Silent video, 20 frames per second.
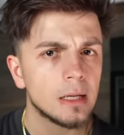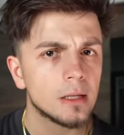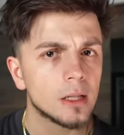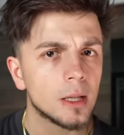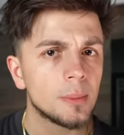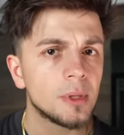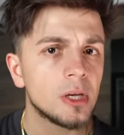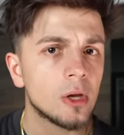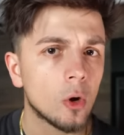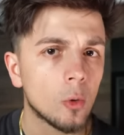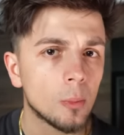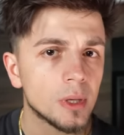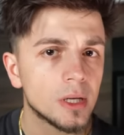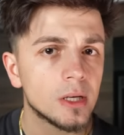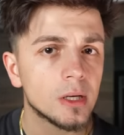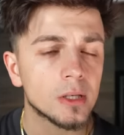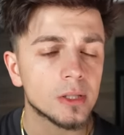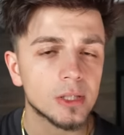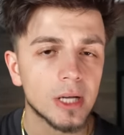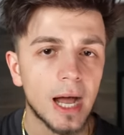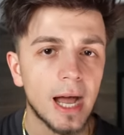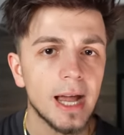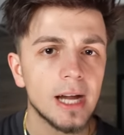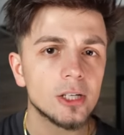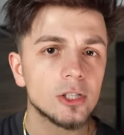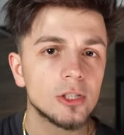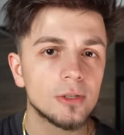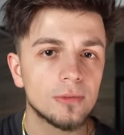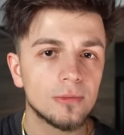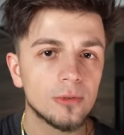Let me know, because I
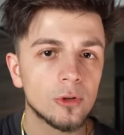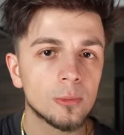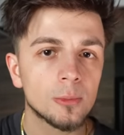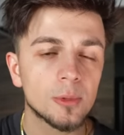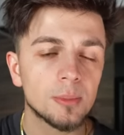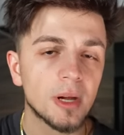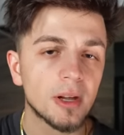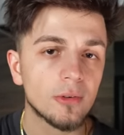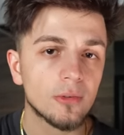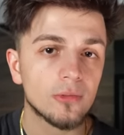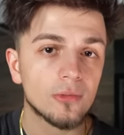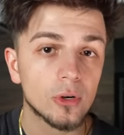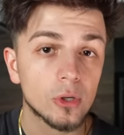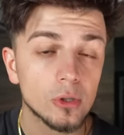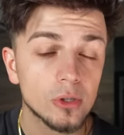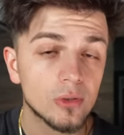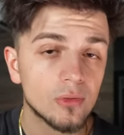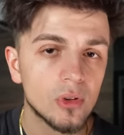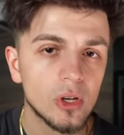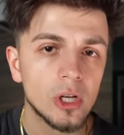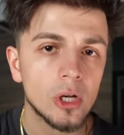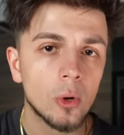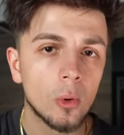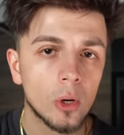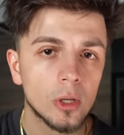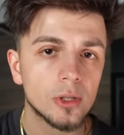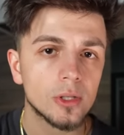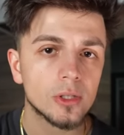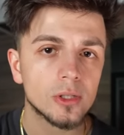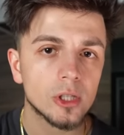actually filmed my first video
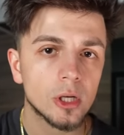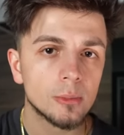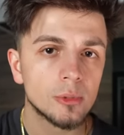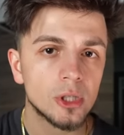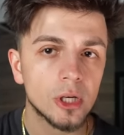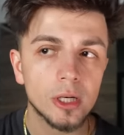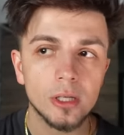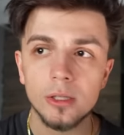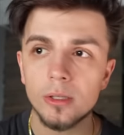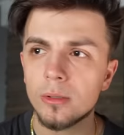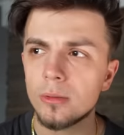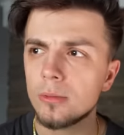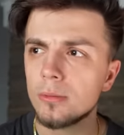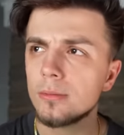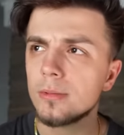on this subject